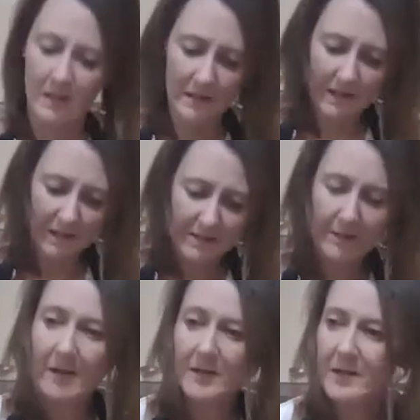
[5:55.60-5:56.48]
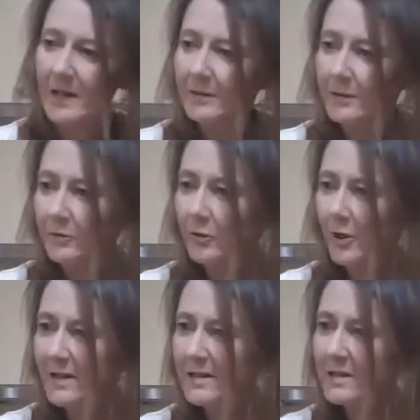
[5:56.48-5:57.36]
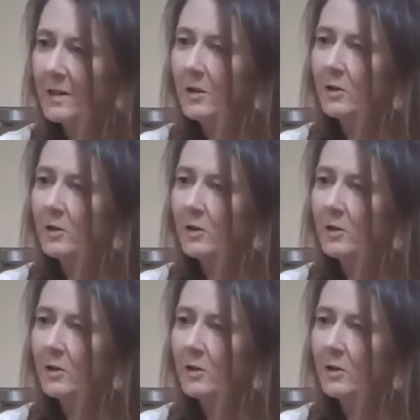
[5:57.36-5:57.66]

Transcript: Okay, so that's the onion diced.